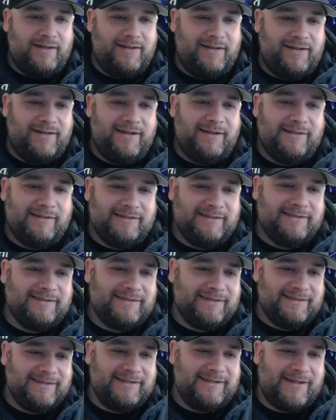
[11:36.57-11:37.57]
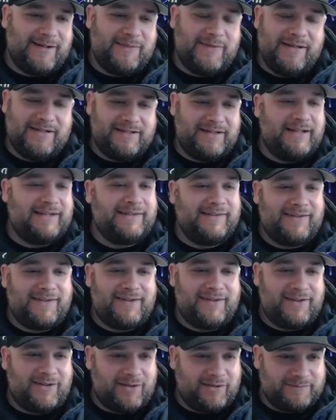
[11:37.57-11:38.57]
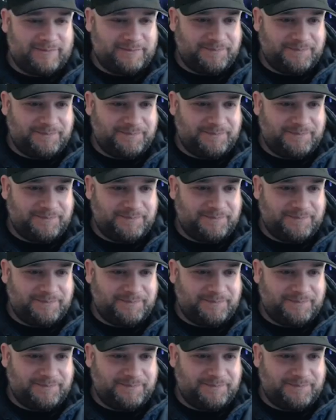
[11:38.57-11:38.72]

You gotta pay taxes on it all.